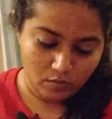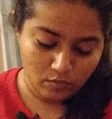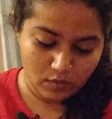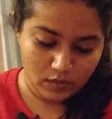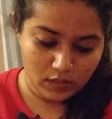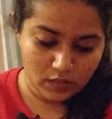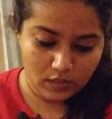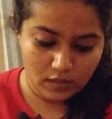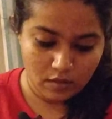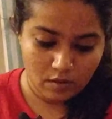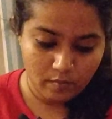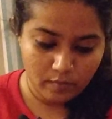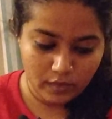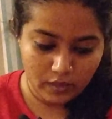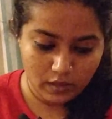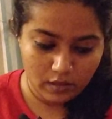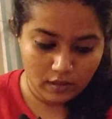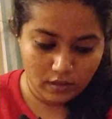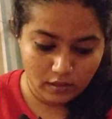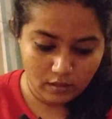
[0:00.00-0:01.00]
What's
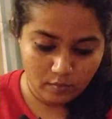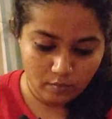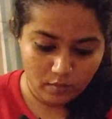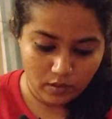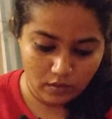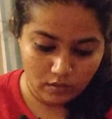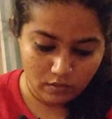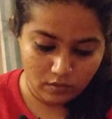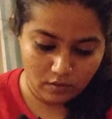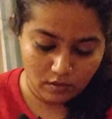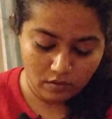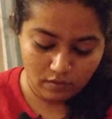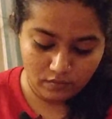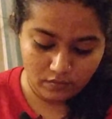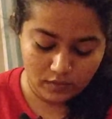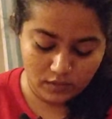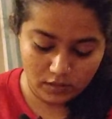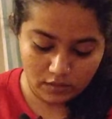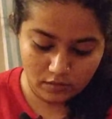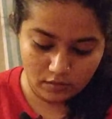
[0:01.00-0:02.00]
coming in the month
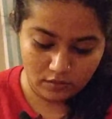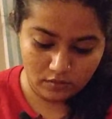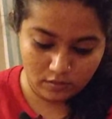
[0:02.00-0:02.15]
after.